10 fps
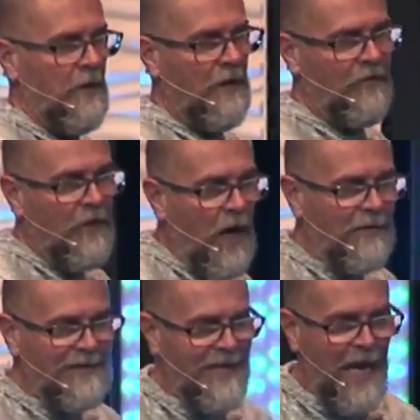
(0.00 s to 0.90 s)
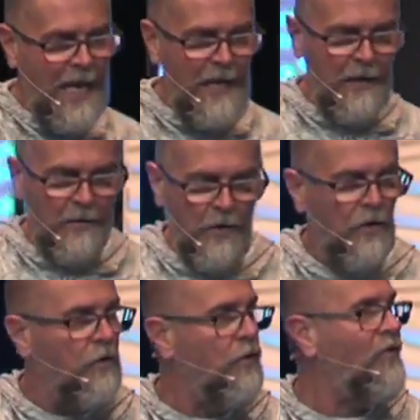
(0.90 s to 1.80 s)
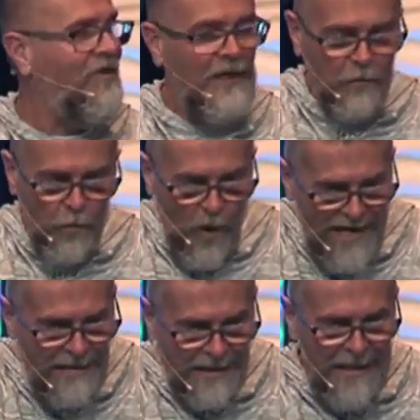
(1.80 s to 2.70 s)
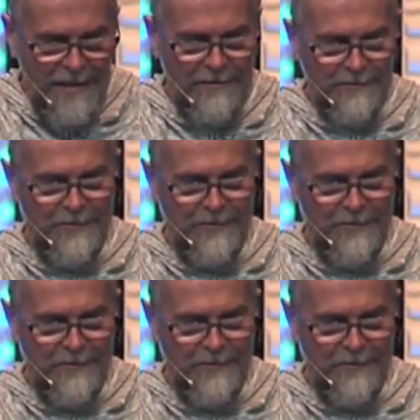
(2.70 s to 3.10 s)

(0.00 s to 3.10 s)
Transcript: Is God saying, You see rightly?